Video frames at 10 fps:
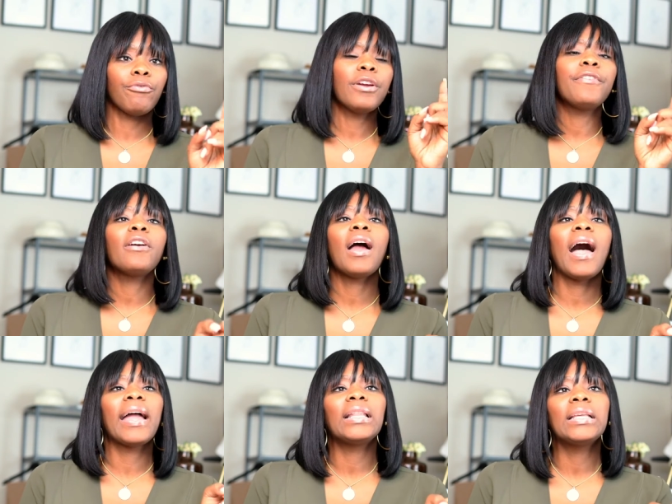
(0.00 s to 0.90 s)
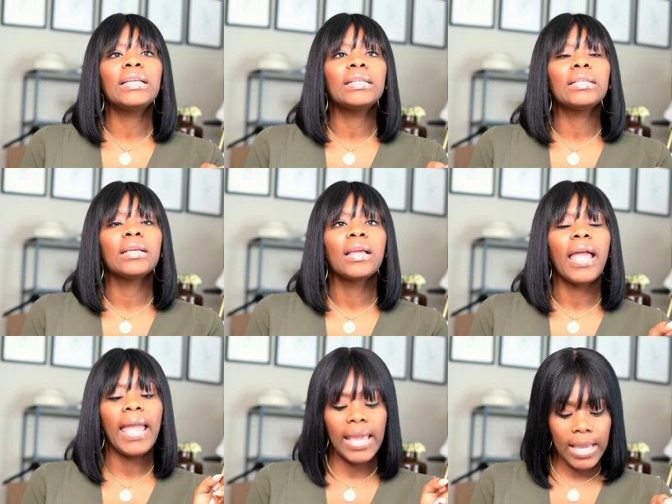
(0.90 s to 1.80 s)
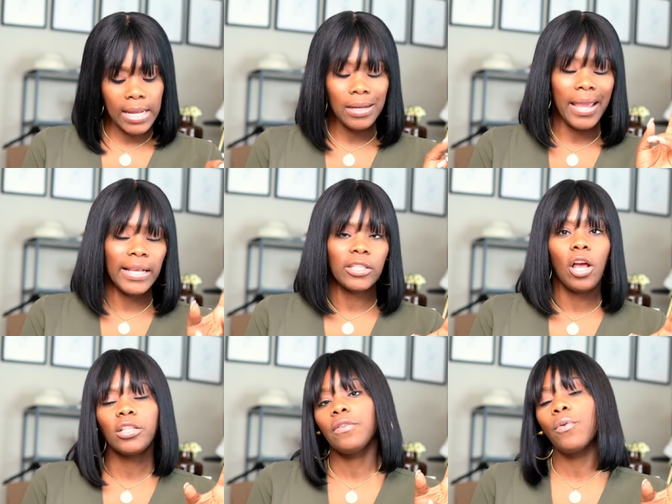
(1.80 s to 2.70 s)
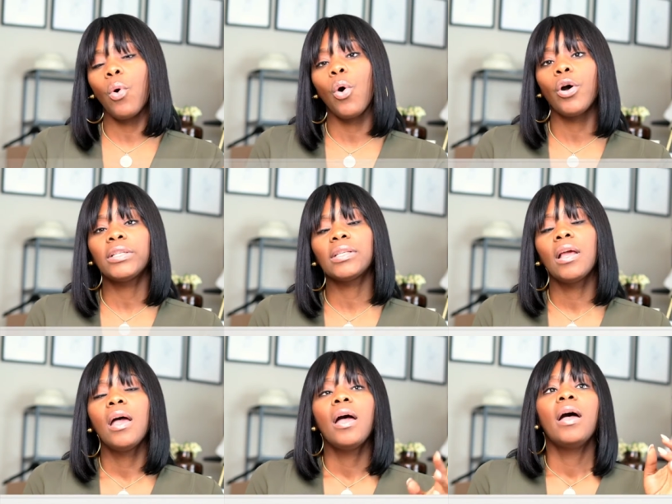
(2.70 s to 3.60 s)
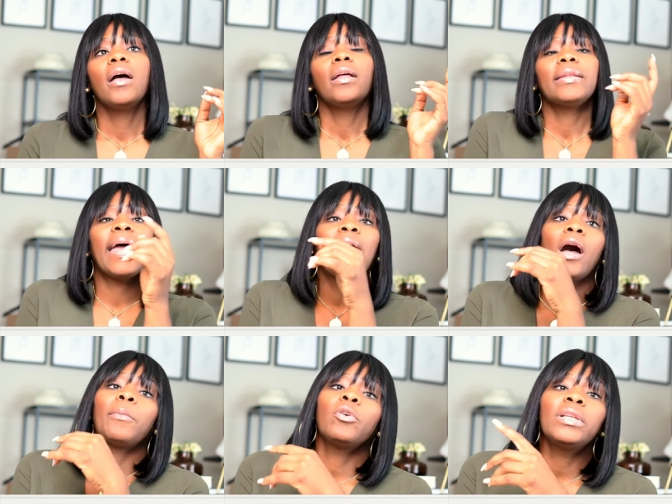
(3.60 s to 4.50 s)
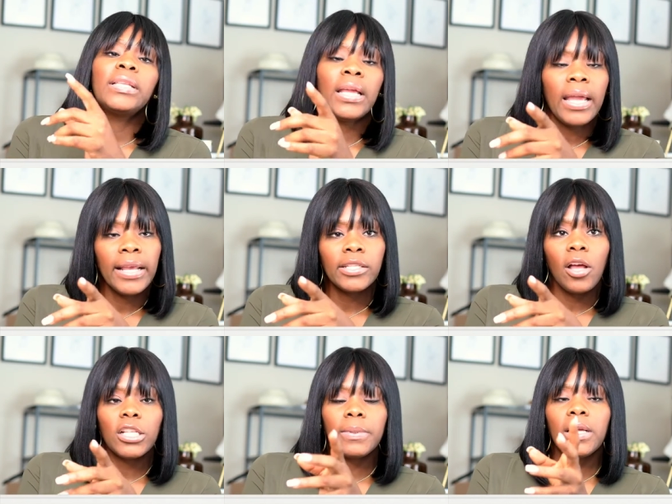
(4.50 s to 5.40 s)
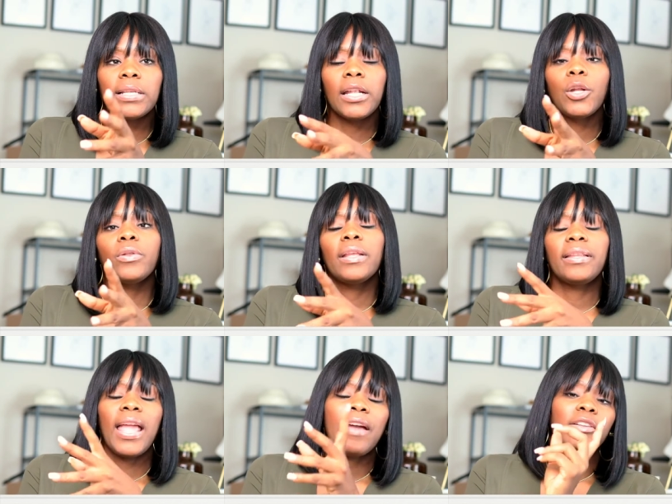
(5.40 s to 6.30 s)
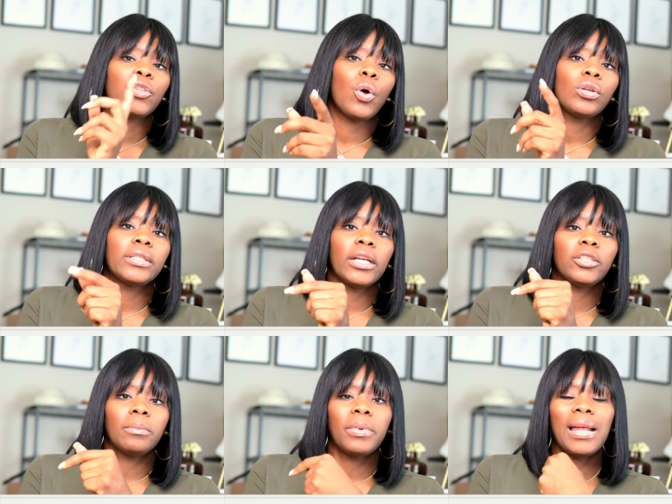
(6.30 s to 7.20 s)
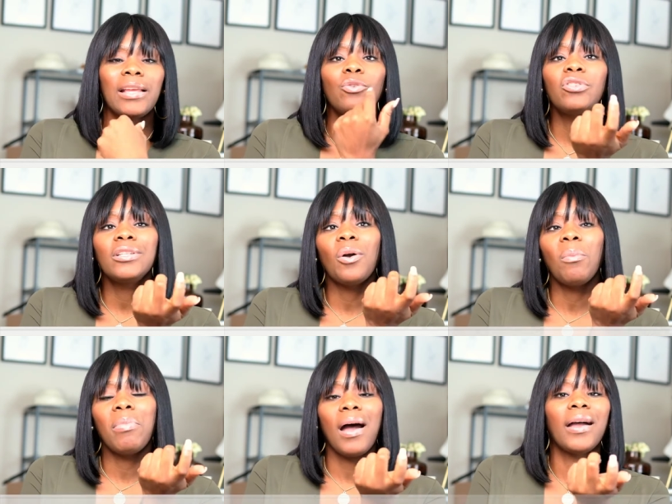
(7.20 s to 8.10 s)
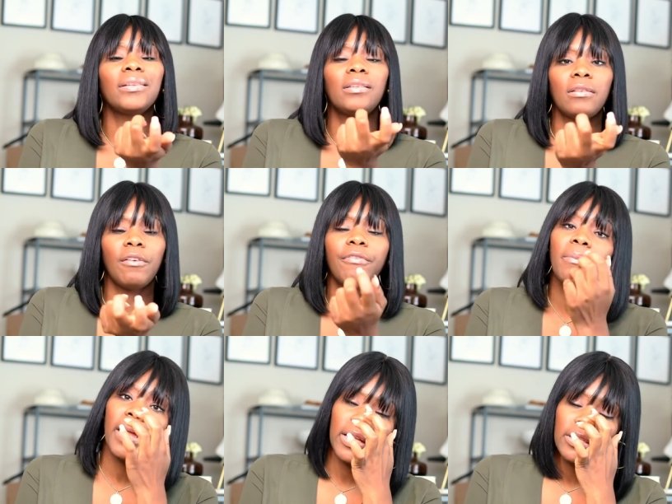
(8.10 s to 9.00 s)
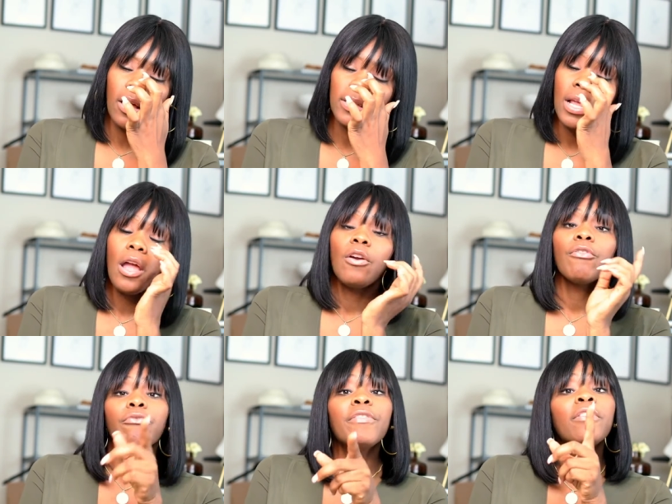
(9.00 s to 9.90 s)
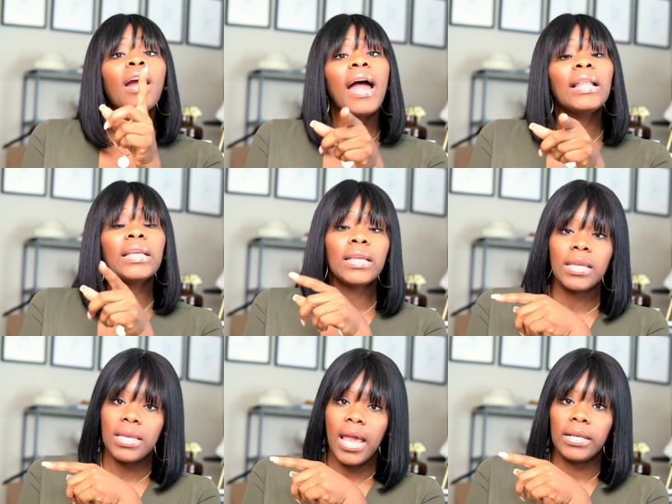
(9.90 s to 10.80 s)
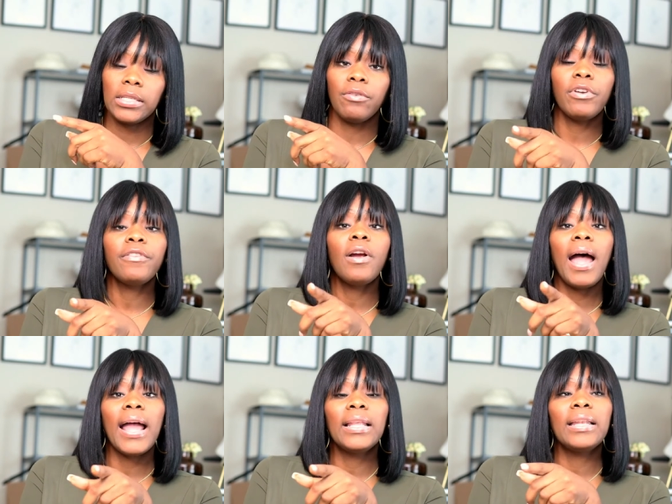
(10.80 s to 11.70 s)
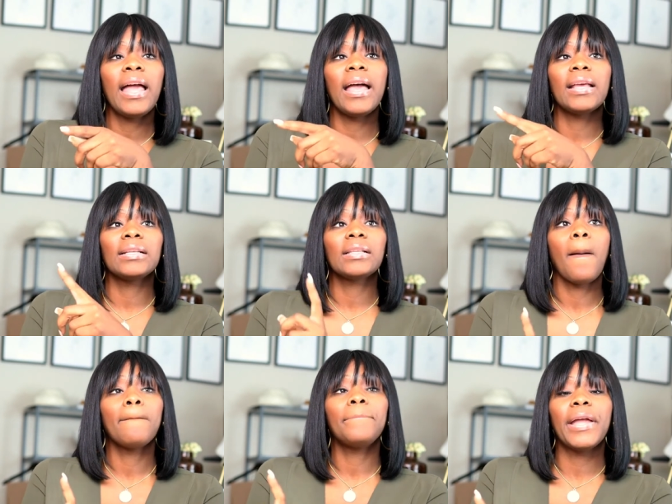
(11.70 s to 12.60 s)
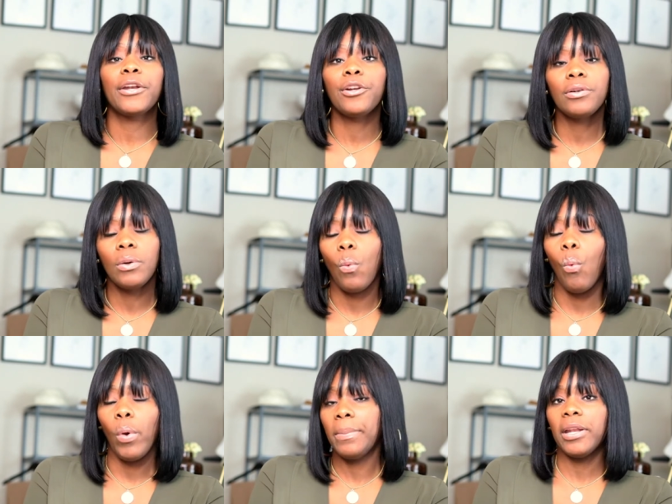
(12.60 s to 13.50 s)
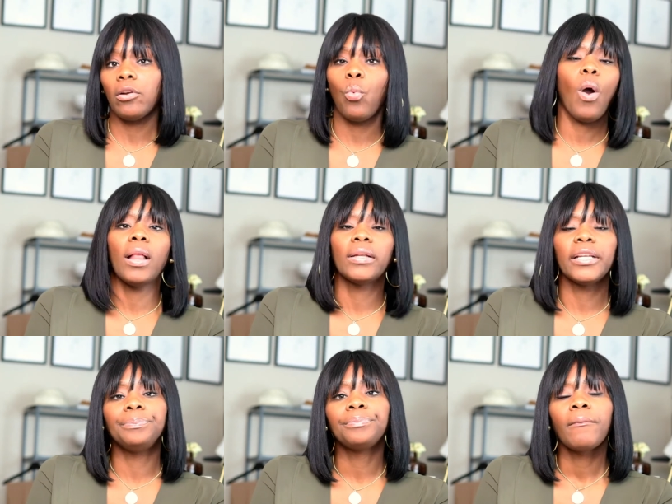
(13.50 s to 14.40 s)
River Island and ASOS, of course. Now, I'm only saying ASOS because I know that they have a tall section, but I usually don't buy stuff from ASOS. River Island, yes. River Island has better, way better quality.